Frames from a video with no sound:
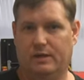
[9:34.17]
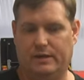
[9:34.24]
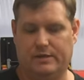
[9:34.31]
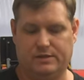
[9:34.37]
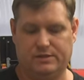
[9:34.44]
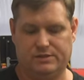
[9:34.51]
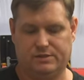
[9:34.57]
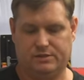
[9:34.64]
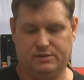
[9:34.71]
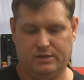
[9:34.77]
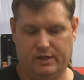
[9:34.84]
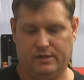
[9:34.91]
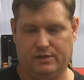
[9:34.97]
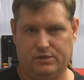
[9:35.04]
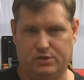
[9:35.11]
It just
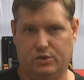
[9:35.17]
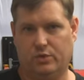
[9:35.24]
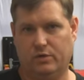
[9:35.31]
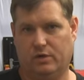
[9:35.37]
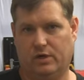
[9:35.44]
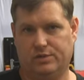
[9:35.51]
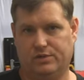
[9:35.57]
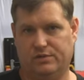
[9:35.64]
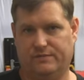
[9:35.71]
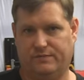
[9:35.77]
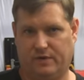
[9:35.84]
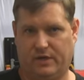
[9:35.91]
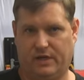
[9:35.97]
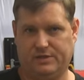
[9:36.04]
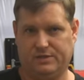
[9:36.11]
it is too aggressive
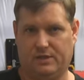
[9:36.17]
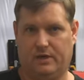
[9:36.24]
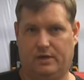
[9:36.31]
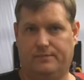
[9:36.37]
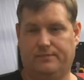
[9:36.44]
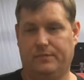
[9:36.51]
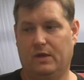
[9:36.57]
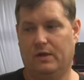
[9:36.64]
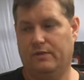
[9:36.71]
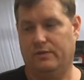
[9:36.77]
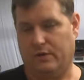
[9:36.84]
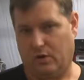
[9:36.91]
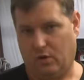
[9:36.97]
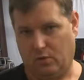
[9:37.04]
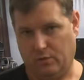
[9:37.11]
for cast iron.
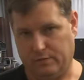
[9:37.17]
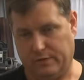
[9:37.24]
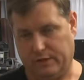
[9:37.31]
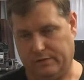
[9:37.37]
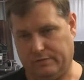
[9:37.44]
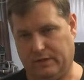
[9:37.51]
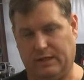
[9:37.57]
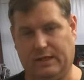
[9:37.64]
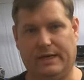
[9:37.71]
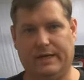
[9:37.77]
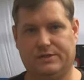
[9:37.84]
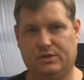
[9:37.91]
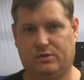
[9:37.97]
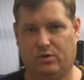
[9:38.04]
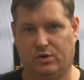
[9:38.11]
The coal, the, the
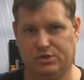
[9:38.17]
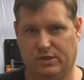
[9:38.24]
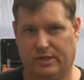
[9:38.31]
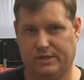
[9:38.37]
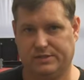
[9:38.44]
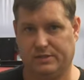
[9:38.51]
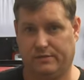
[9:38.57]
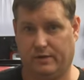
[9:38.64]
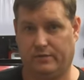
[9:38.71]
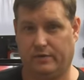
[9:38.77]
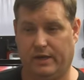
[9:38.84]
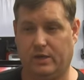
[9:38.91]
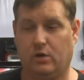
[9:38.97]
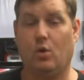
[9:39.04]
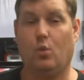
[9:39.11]
glass, the crushed glass, on the
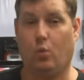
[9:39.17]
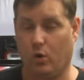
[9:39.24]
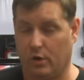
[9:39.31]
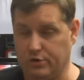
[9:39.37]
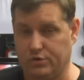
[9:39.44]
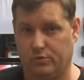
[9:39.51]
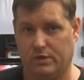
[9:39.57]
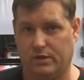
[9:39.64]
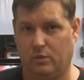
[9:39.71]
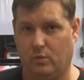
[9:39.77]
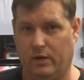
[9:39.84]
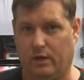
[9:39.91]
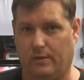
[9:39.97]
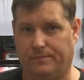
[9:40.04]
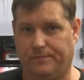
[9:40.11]
other hand, works really
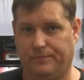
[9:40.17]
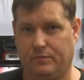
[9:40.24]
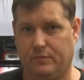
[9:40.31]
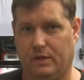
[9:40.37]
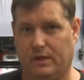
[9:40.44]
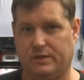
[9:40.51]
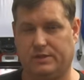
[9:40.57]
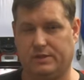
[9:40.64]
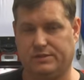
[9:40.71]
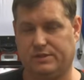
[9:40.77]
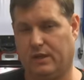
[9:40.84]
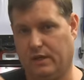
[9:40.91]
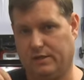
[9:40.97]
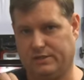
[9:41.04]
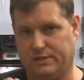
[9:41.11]
well. It does
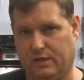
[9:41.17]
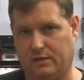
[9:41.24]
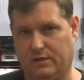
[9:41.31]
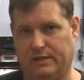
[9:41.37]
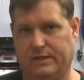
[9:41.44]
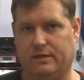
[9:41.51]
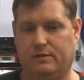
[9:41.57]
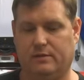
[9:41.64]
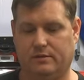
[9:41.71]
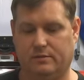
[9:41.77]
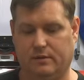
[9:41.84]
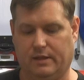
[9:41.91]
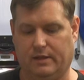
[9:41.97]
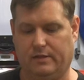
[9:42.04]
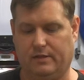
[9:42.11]
not tunnel in
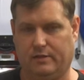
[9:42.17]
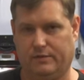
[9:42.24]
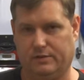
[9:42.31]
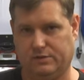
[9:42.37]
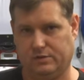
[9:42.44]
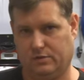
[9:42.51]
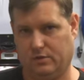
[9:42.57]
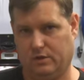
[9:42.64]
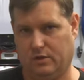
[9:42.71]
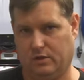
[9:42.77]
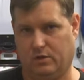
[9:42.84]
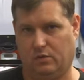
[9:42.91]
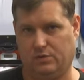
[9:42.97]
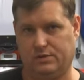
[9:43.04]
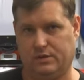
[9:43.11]
like this uh,
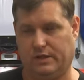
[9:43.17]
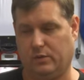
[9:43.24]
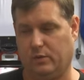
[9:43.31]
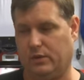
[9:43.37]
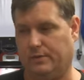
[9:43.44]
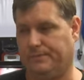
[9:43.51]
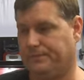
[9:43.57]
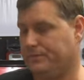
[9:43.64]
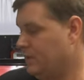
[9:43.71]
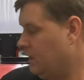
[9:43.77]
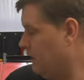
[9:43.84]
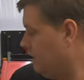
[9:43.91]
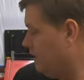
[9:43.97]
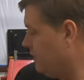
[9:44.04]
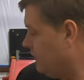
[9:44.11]
coal slag will.
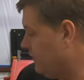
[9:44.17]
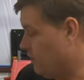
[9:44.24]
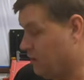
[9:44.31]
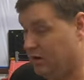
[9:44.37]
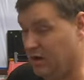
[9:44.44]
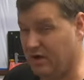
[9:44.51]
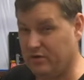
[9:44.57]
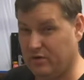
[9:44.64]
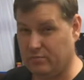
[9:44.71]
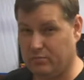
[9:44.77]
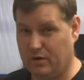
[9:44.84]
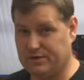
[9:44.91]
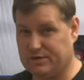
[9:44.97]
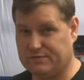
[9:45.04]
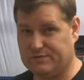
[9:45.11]
There are other
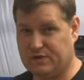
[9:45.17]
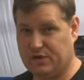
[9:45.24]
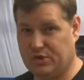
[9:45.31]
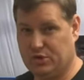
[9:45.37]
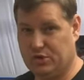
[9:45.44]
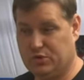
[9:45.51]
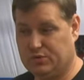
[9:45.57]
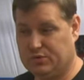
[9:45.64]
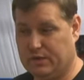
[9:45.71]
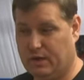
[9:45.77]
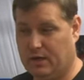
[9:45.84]
abrasives to use.